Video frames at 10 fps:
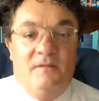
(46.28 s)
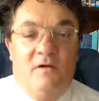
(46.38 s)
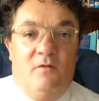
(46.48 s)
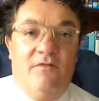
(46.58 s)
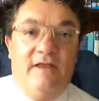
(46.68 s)

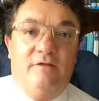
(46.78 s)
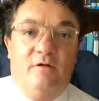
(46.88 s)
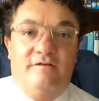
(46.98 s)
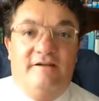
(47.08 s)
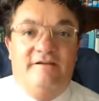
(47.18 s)
what that
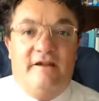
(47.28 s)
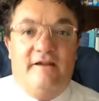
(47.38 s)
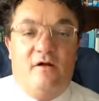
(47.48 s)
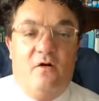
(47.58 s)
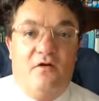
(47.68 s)
does is
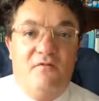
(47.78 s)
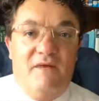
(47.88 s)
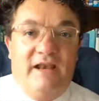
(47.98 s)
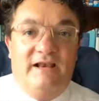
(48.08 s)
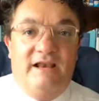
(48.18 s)
it
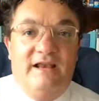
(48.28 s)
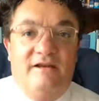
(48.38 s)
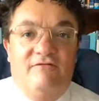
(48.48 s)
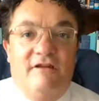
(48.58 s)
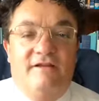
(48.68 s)
automatically
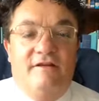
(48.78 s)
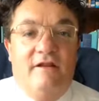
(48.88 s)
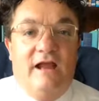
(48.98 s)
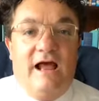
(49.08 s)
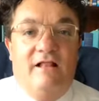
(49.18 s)
creates an
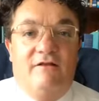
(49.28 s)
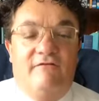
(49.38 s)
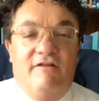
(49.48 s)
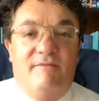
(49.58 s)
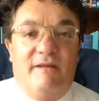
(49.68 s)

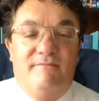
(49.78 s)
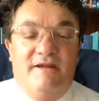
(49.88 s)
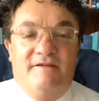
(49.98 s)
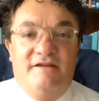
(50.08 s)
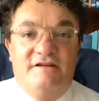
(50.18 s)
algorithm and a
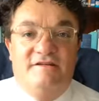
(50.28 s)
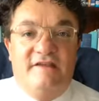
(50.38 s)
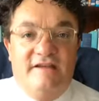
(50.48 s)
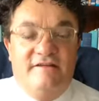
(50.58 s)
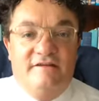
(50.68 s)
message and
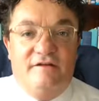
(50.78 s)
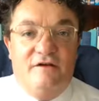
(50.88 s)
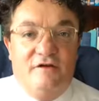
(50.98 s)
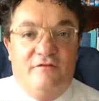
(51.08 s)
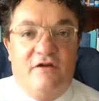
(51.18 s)
sends it to
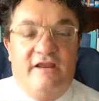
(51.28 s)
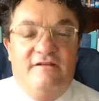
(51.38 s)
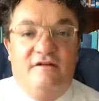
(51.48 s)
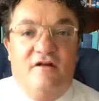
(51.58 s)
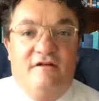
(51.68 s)
your friends
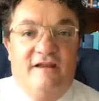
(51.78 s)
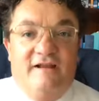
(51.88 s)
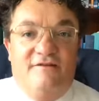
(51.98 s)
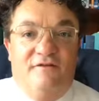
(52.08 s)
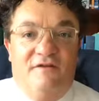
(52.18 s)
and
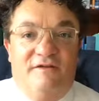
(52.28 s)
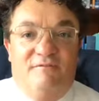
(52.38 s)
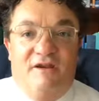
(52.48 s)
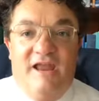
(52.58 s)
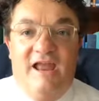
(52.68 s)
contacts on
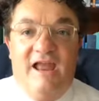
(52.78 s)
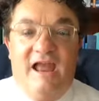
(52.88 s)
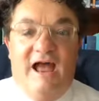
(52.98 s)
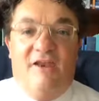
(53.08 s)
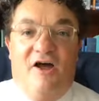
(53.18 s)
Facebook,
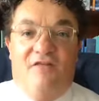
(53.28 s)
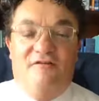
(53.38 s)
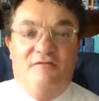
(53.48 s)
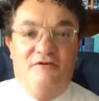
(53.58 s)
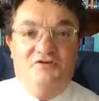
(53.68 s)
and
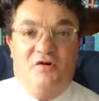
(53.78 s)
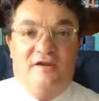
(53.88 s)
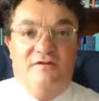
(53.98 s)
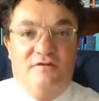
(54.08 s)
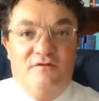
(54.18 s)
others will
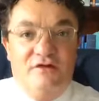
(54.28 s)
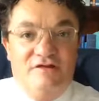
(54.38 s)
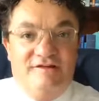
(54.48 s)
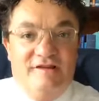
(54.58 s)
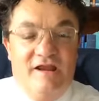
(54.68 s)
join. So if you
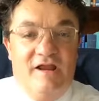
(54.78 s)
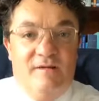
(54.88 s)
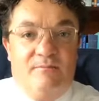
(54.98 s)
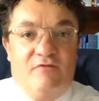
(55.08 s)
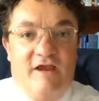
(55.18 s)
just
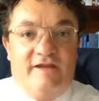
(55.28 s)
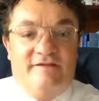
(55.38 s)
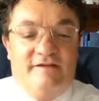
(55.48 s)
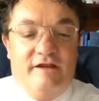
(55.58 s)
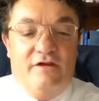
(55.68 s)

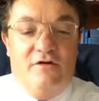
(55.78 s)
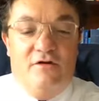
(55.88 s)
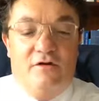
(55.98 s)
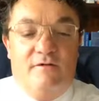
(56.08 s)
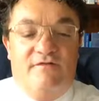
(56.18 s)
press
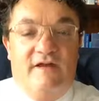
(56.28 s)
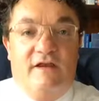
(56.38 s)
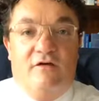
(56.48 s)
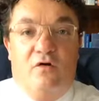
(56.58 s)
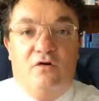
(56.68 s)
your
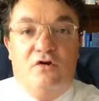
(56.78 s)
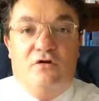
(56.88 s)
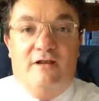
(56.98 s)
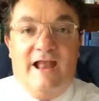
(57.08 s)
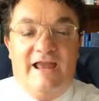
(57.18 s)
finger on
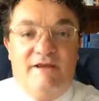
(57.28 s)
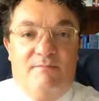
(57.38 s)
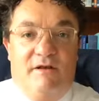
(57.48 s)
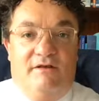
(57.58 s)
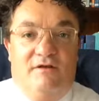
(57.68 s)
your like
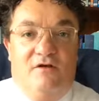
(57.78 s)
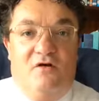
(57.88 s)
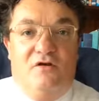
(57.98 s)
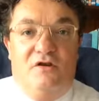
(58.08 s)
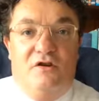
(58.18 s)
button
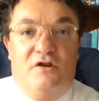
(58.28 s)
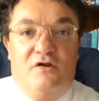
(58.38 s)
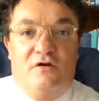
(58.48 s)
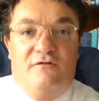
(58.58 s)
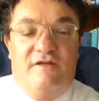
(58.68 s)
on
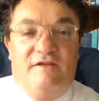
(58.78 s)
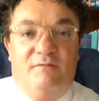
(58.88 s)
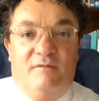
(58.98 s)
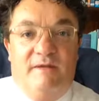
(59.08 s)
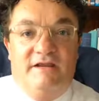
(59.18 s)
your
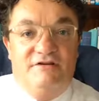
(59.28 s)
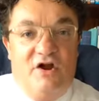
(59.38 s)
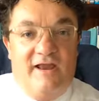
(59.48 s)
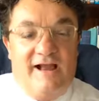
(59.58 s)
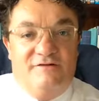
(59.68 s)
Facebook page
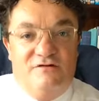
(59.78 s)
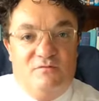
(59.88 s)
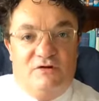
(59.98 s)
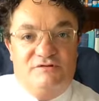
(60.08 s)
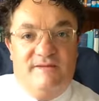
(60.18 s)
now as you
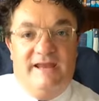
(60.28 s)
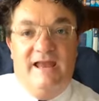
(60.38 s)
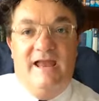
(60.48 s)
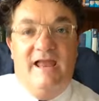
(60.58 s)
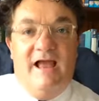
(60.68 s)
watch me,
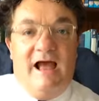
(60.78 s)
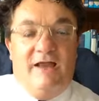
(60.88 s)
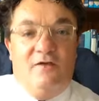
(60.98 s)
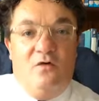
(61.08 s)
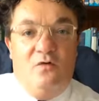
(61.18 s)

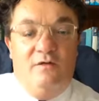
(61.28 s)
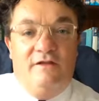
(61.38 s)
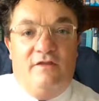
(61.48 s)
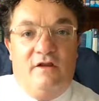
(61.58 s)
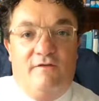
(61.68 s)
and hold
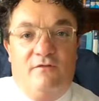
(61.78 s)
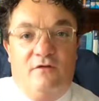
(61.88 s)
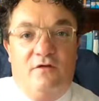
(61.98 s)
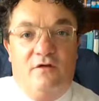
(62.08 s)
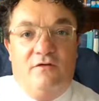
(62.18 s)
it there for
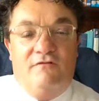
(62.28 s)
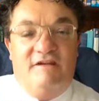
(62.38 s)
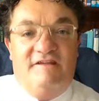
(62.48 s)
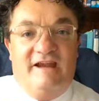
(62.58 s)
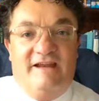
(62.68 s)
two or three
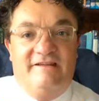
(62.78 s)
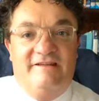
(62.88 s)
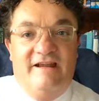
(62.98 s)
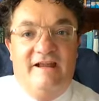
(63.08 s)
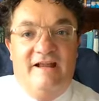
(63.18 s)

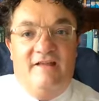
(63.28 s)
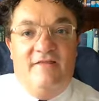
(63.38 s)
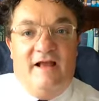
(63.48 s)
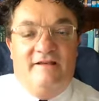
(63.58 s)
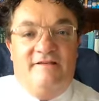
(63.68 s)
seconds.
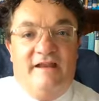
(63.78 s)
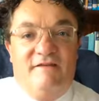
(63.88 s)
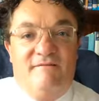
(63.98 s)
That'll send